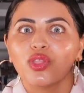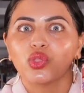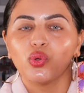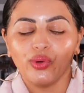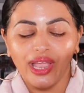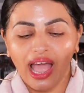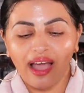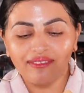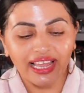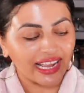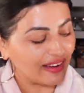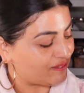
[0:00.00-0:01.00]
Do we have
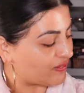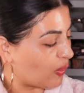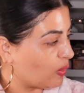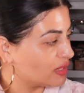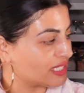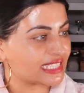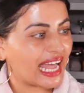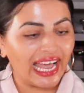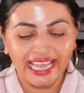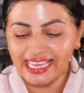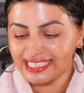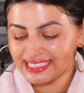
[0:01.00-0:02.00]
like a full
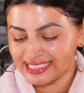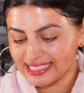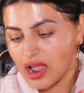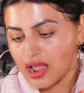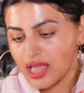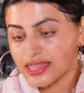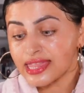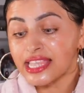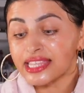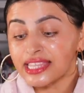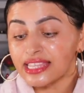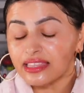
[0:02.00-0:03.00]
size?
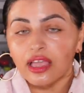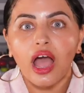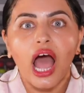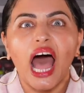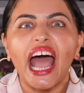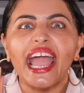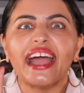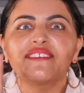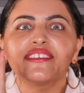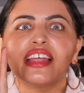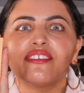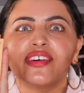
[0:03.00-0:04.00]
This is, I have
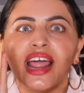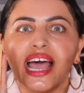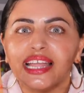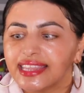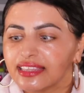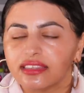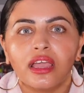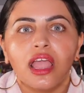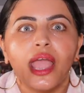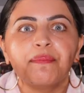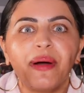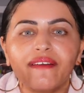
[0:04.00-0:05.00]
never had this
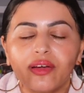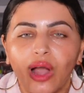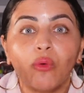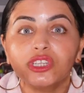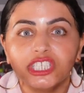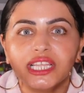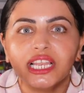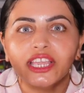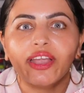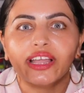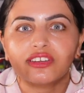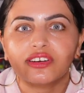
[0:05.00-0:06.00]
in my, I was just telling you
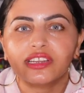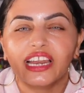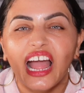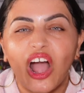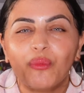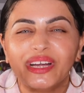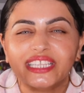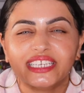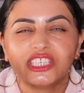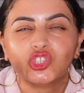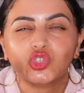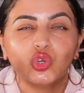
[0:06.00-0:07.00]
guys earlier how my skin
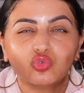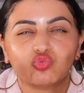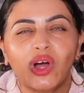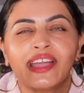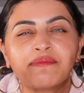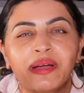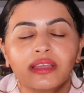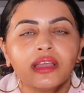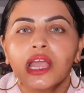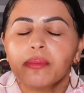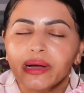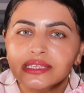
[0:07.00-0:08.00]
is so dry.
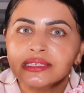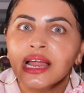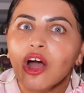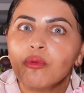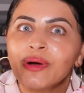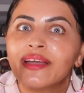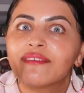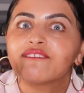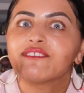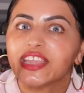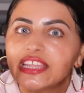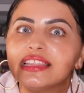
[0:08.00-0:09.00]
Imagine how my
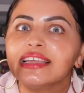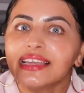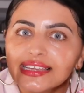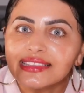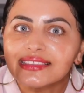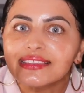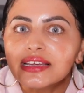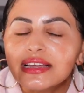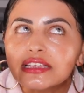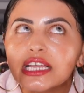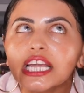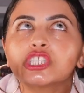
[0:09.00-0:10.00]
feet is.
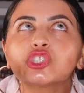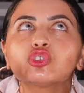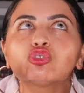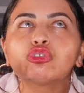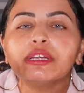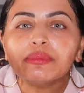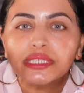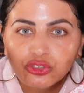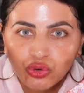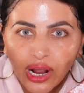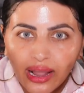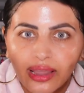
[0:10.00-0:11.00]
Extremely
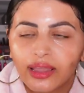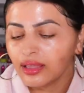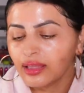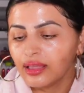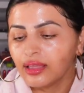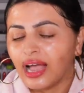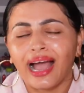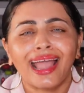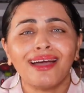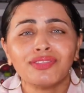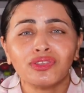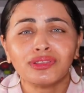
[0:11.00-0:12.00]
dry. I
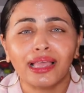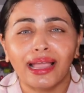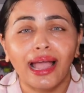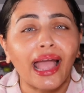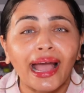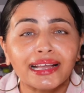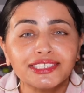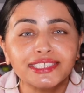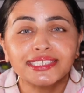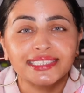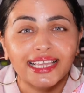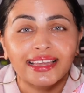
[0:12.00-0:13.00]
have this like ashy
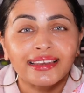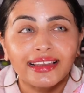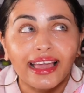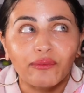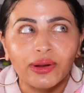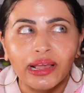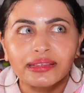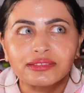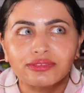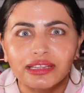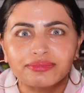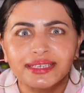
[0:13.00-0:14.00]
skin. Like when I
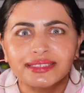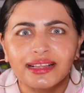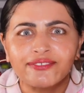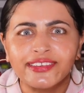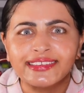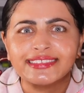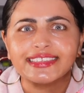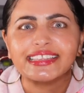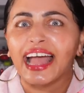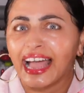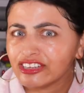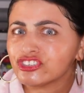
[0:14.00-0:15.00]
scratch myself, you can see the
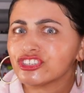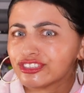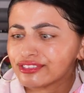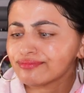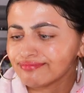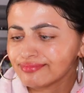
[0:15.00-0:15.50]
ashes.